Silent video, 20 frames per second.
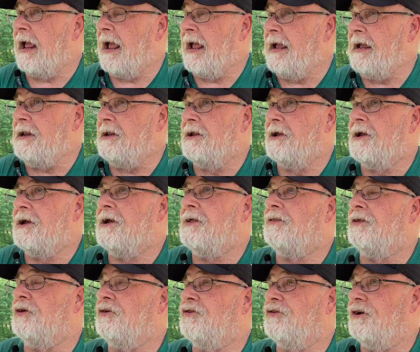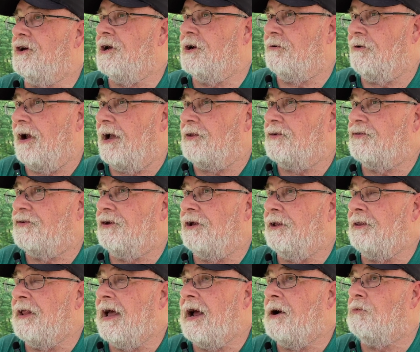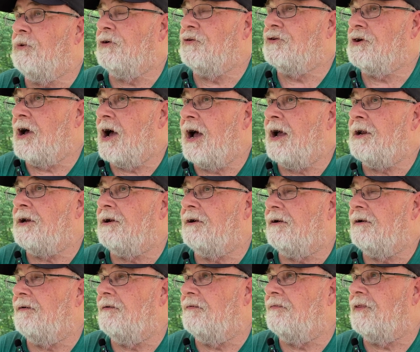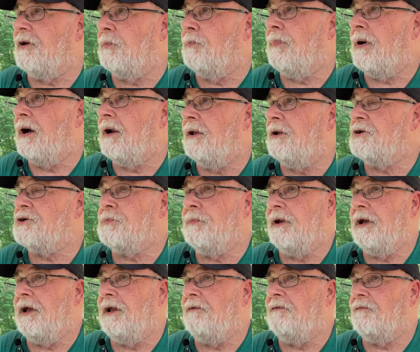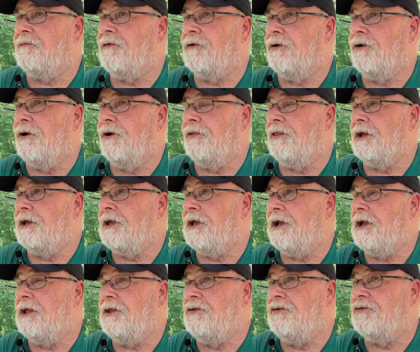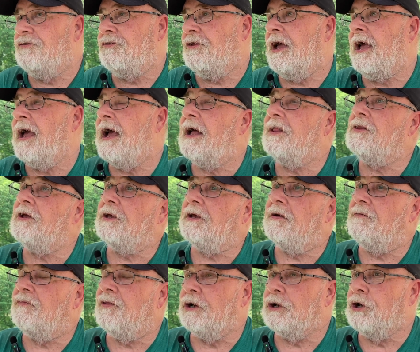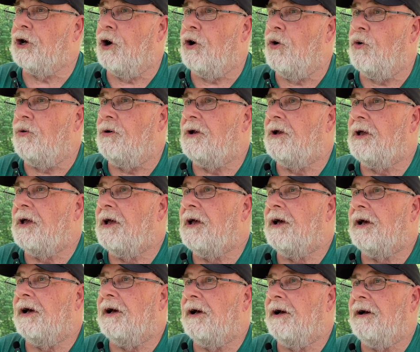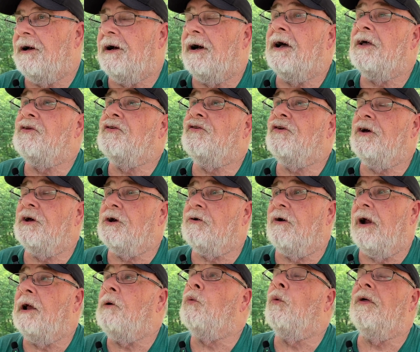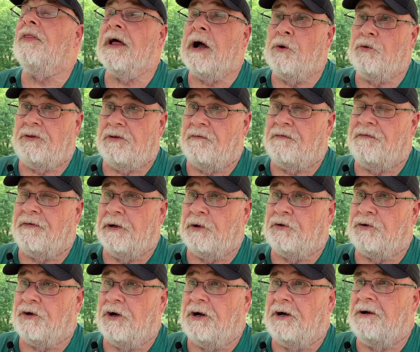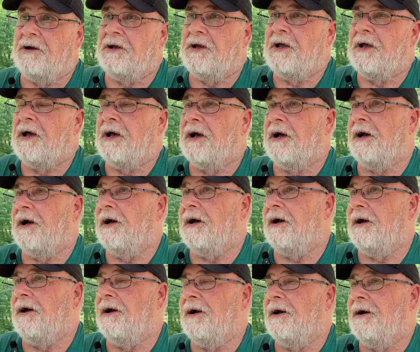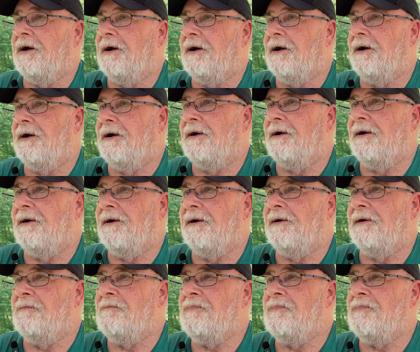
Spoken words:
ate the cigarettes, and that was kind of the punishment for the kids. They had to give the goat a cigarette without the filter for